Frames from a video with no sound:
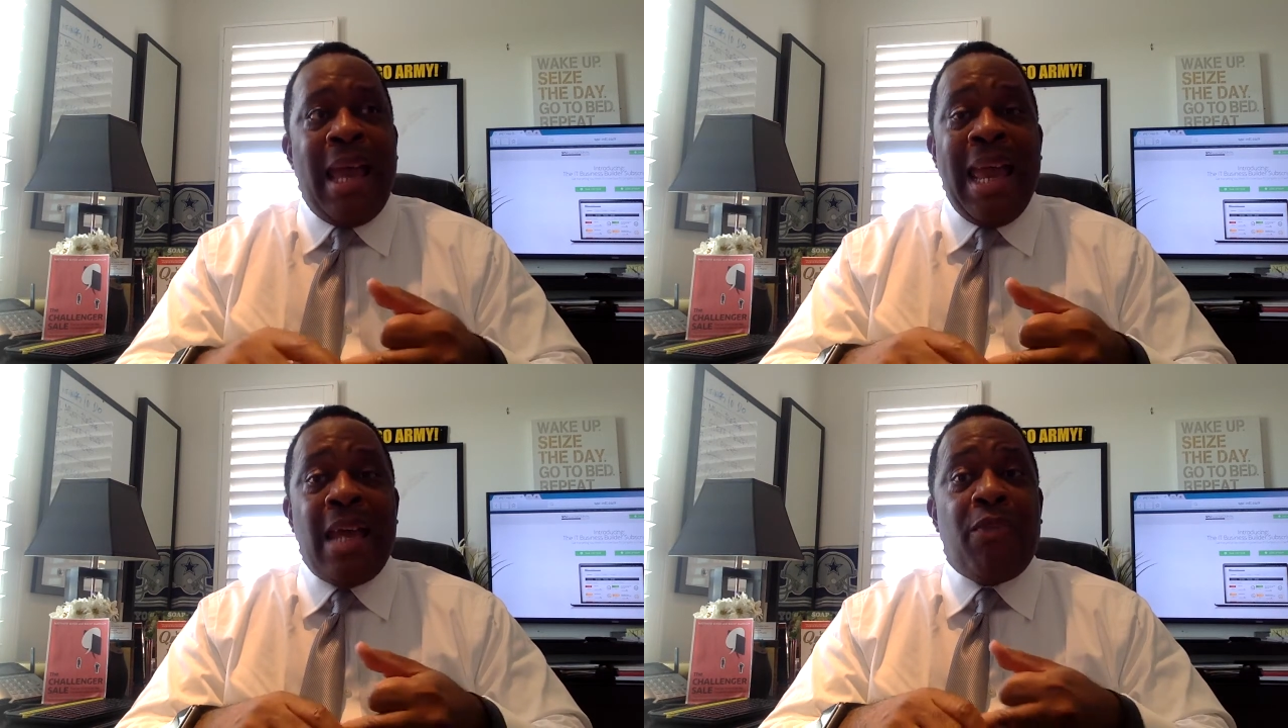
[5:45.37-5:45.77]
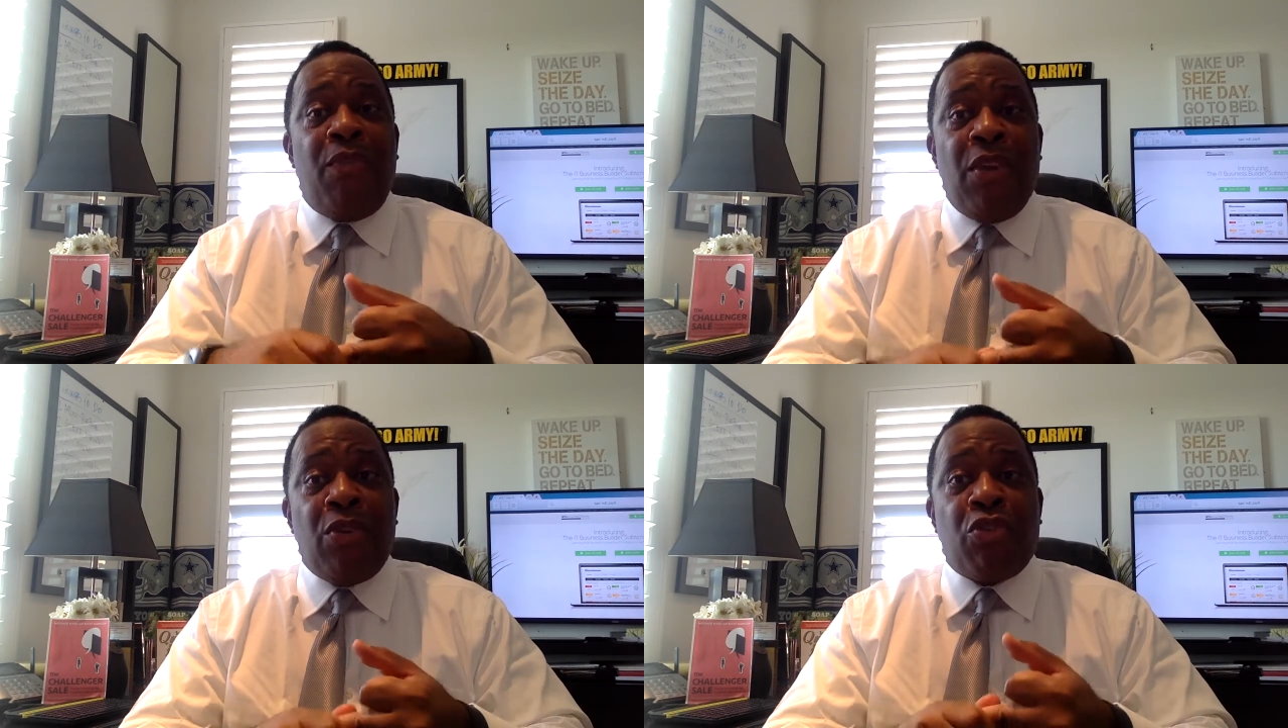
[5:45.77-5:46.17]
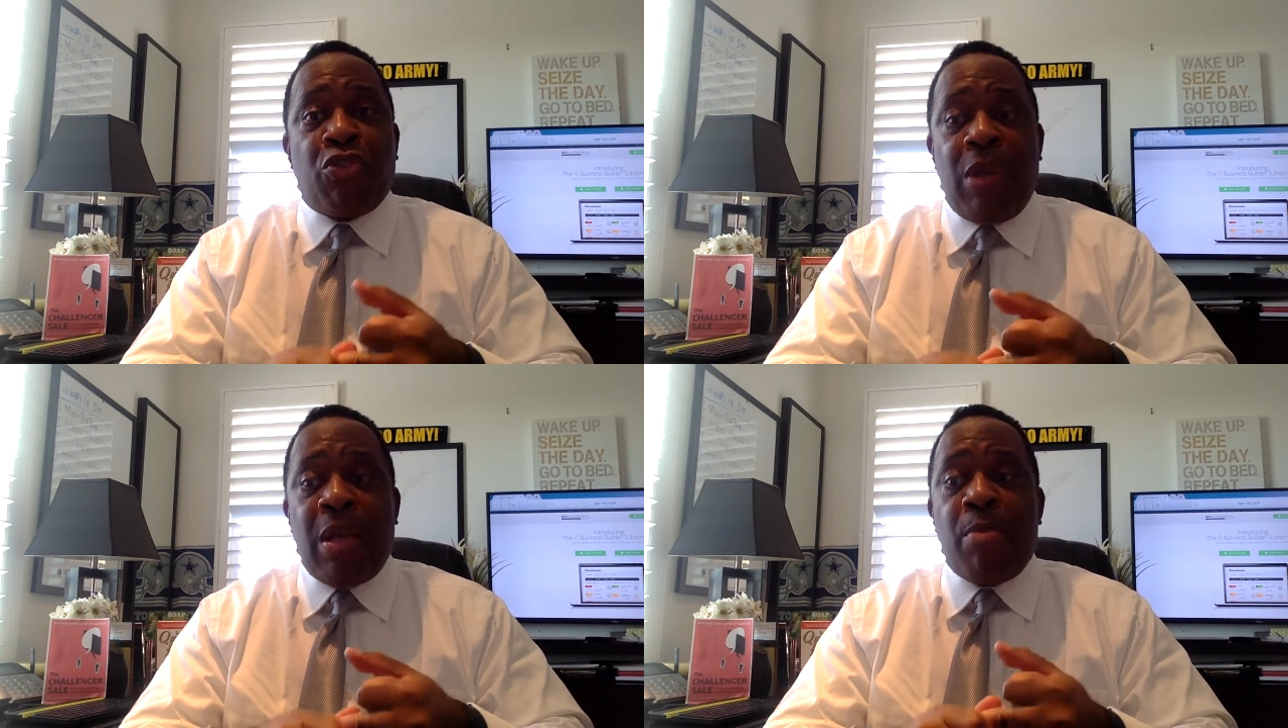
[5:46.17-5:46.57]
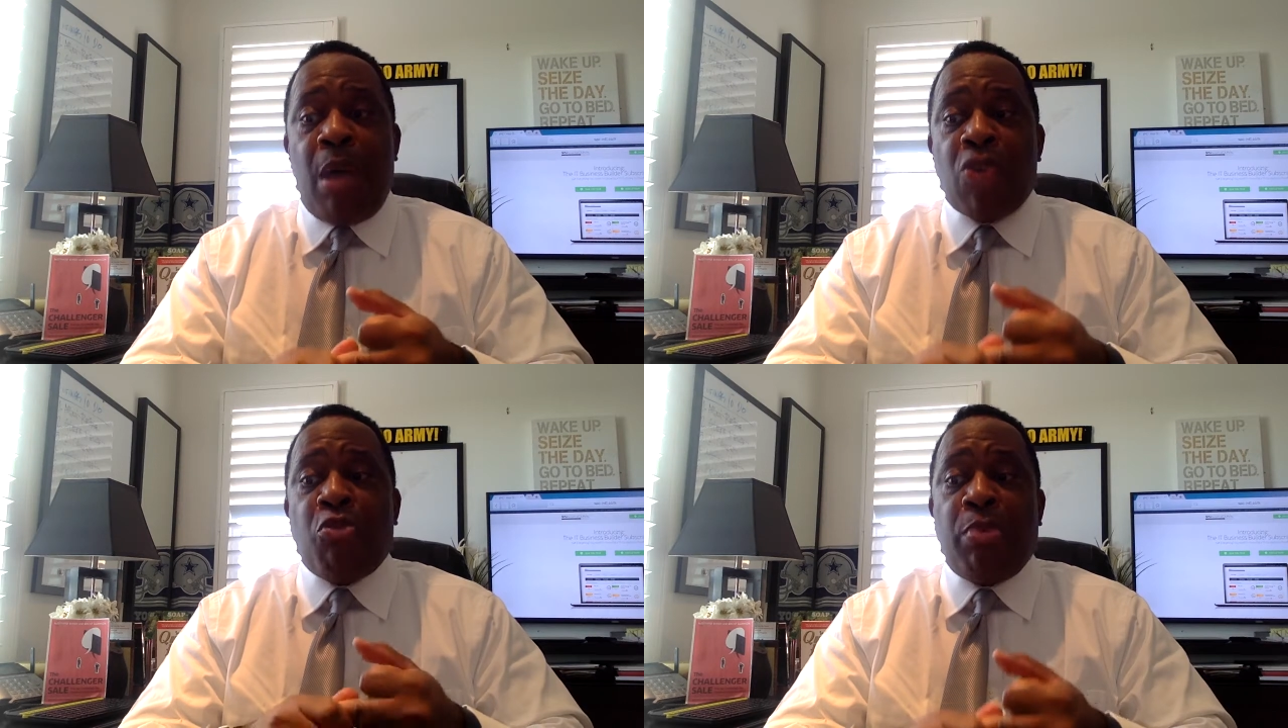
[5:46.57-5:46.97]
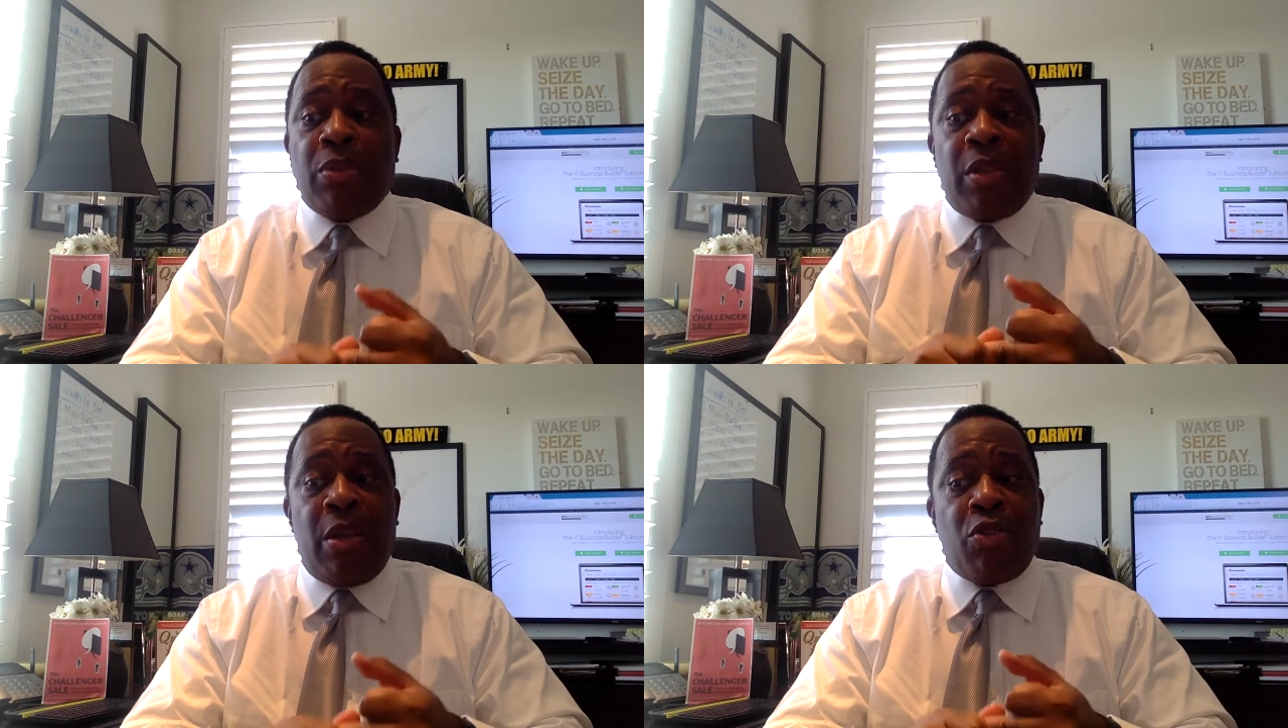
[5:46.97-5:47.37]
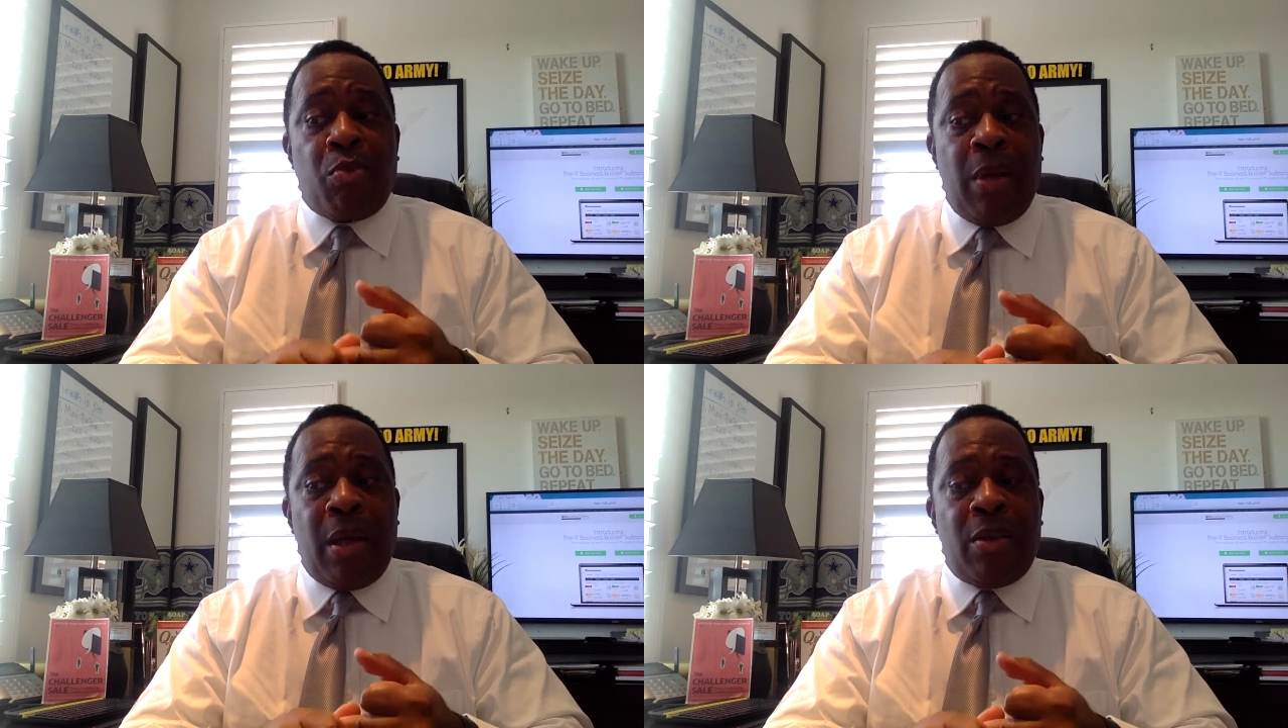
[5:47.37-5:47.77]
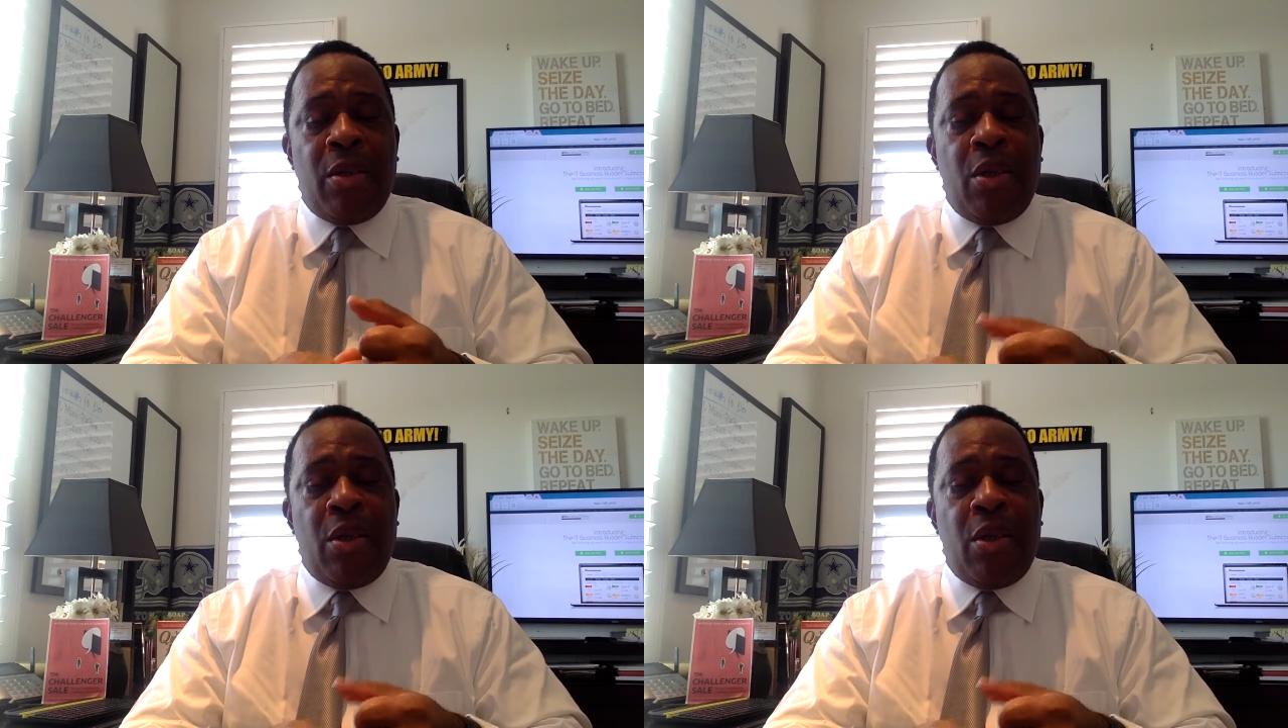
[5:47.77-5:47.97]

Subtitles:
and a vendor training module built in there as well.